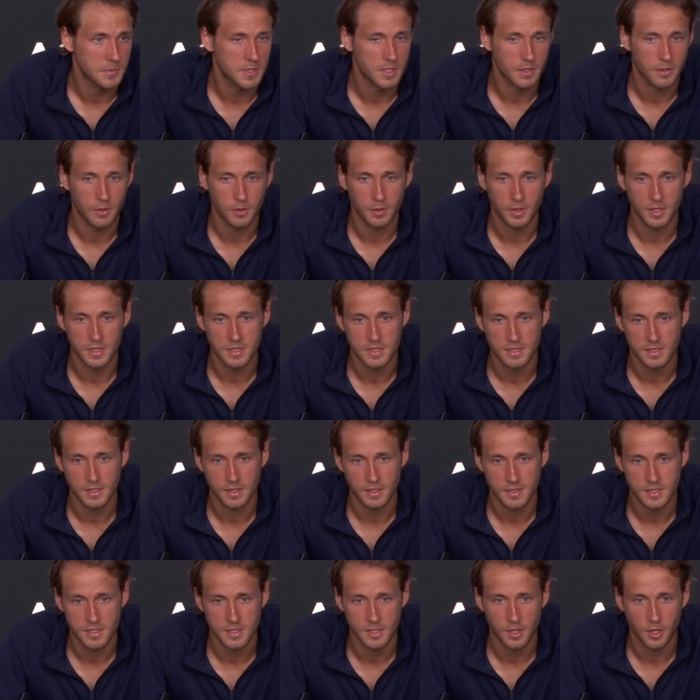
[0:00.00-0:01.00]
So it's
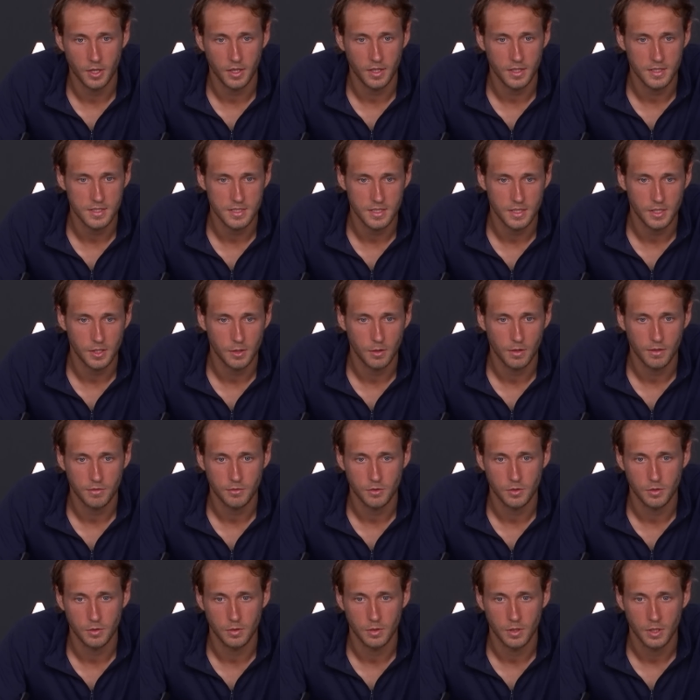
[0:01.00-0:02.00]
it's not easy. You have
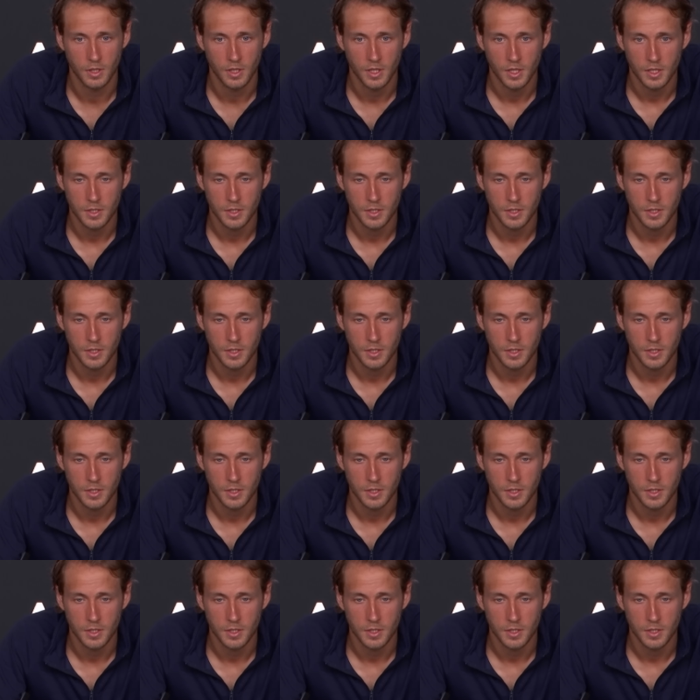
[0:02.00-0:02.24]
to